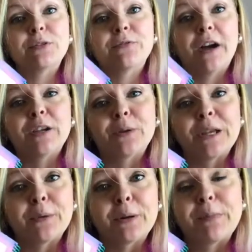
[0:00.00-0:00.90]
to find where
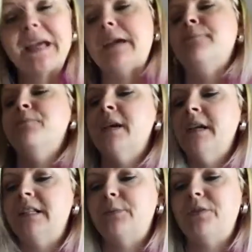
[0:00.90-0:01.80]
you want to be.
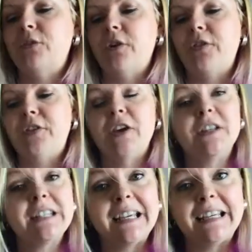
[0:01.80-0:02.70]
So we've got
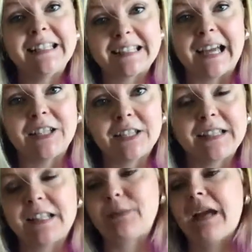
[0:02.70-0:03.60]
13 sections,
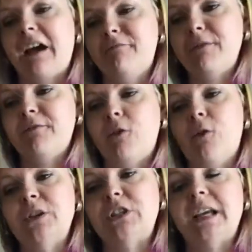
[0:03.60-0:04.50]
as we have before,
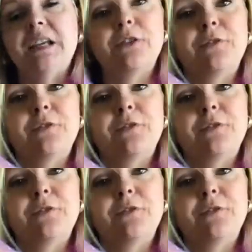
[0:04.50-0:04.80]
which take you